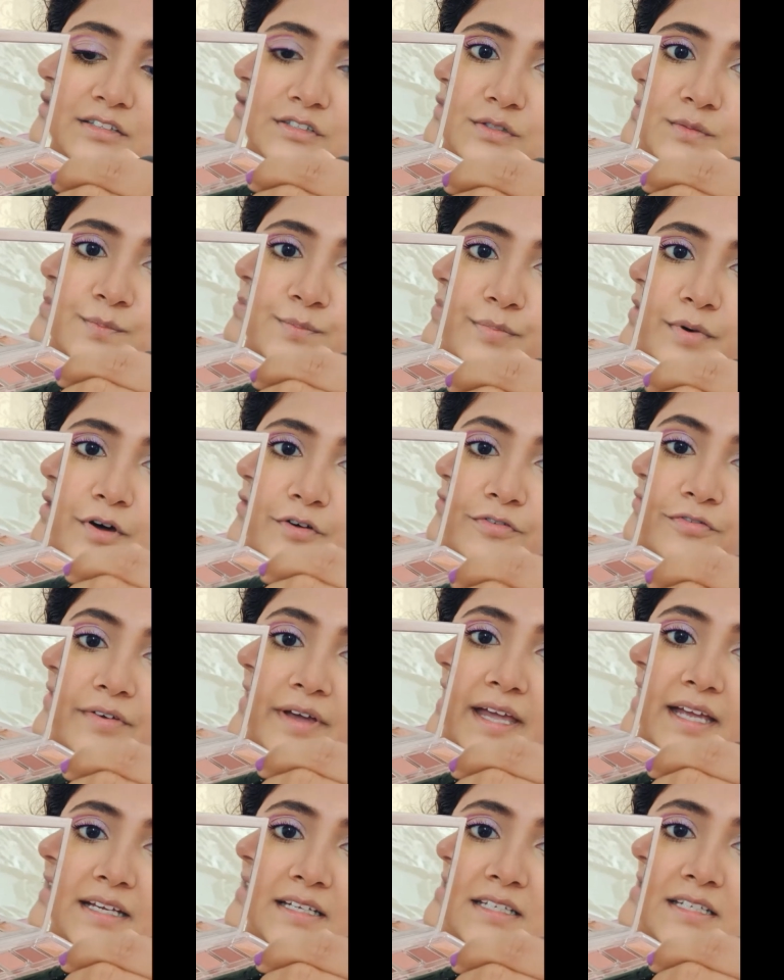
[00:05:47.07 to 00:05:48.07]
this
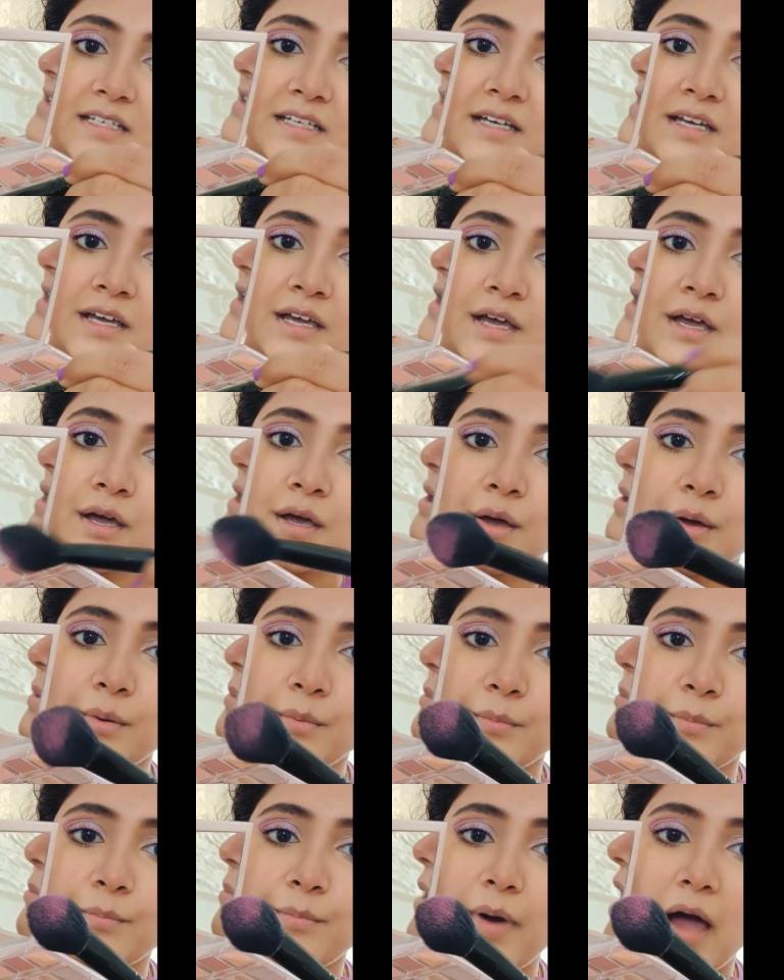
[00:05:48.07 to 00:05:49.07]
perfect
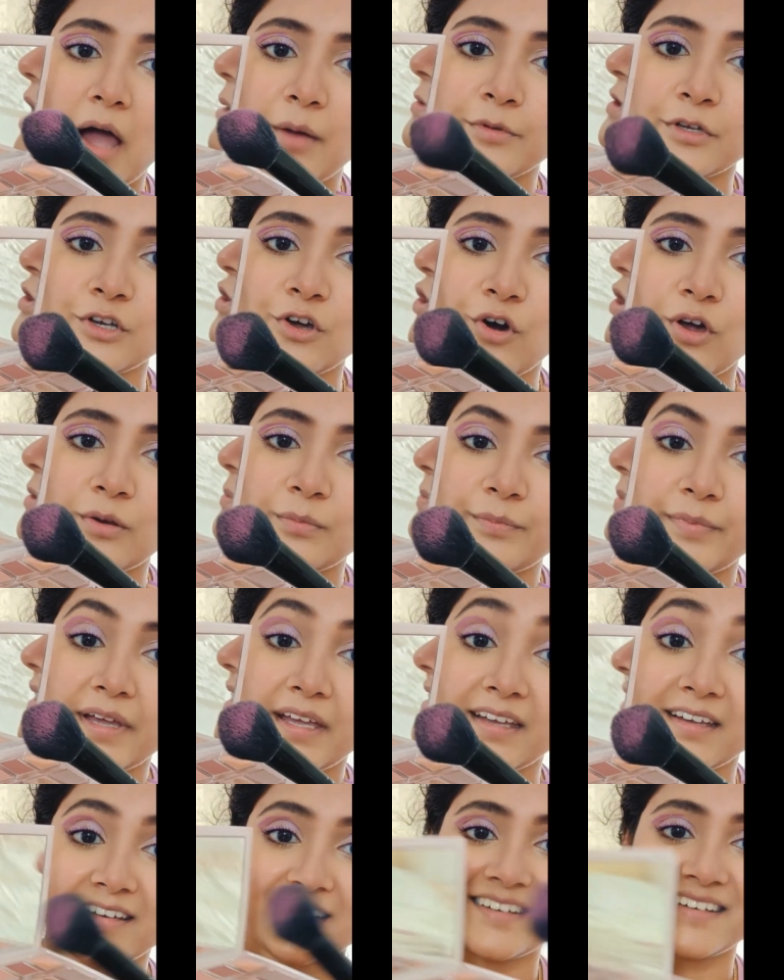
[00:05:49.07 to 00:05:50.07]
Barbie doll
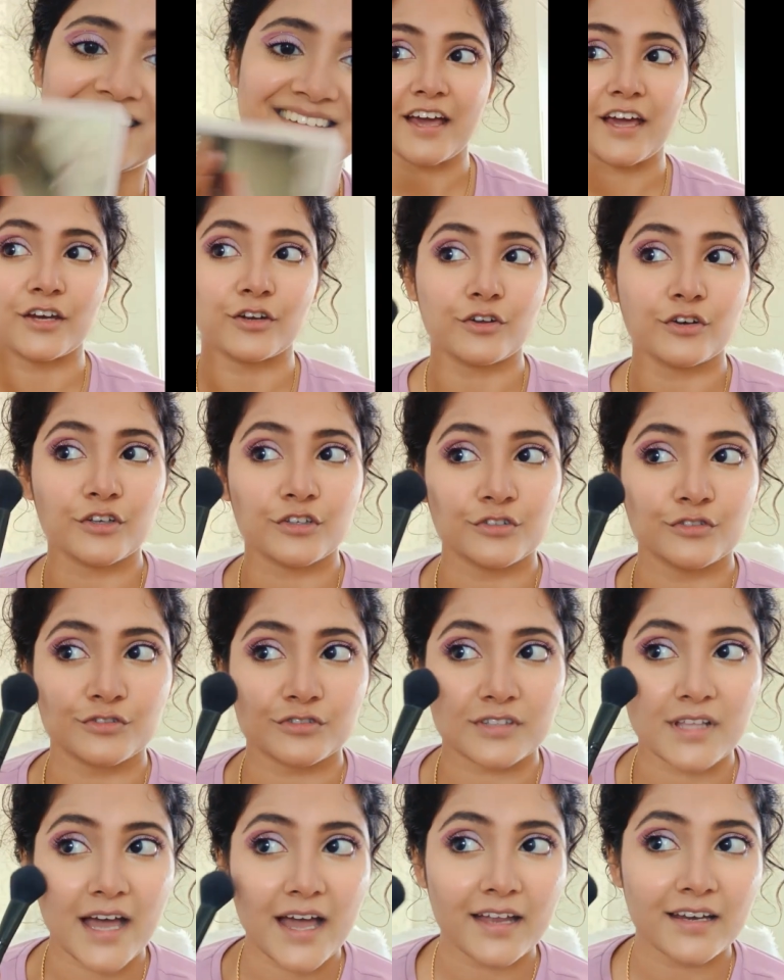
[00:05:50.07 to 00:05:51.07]
pink. I'm gonna
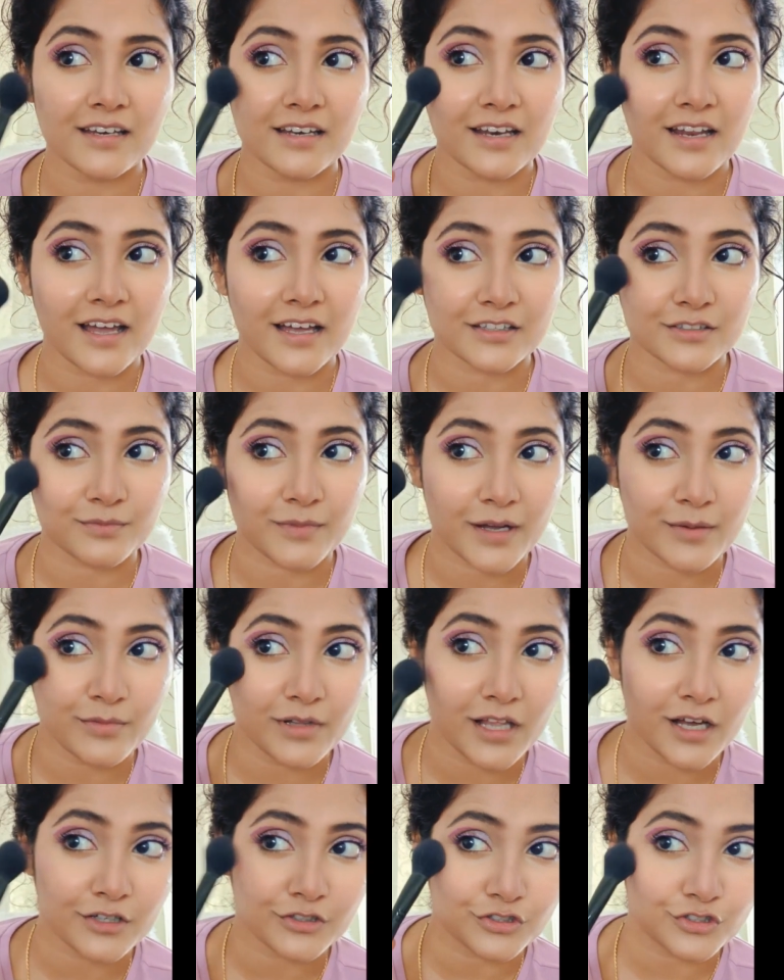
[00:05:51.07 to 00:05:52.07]
use that as my
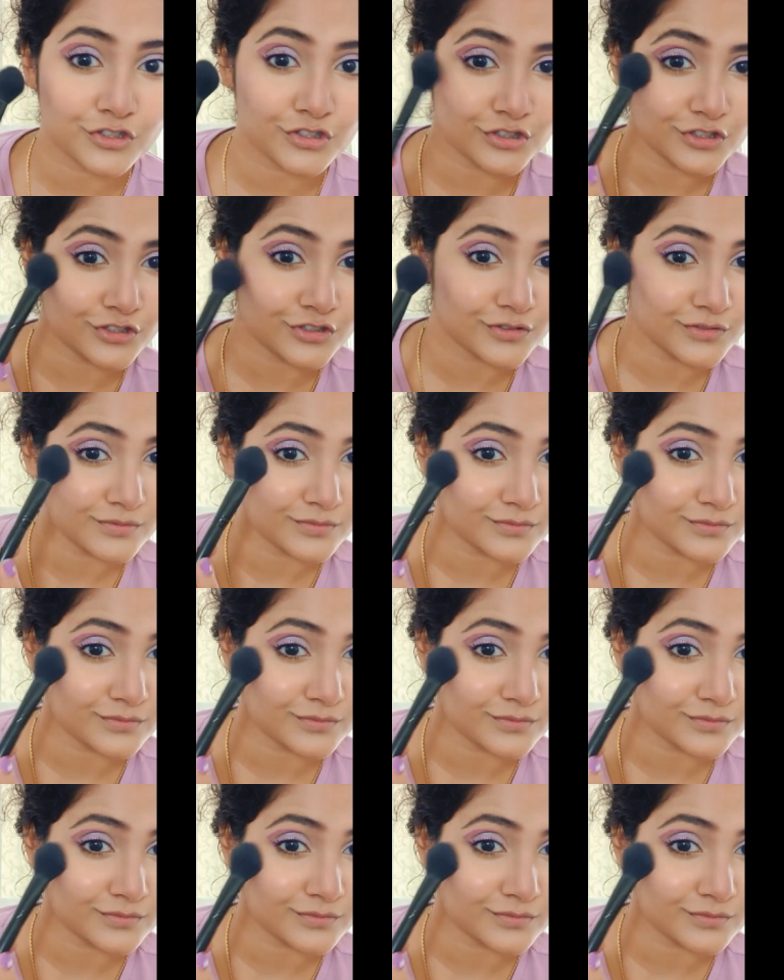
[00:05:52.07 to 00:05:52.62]
blush.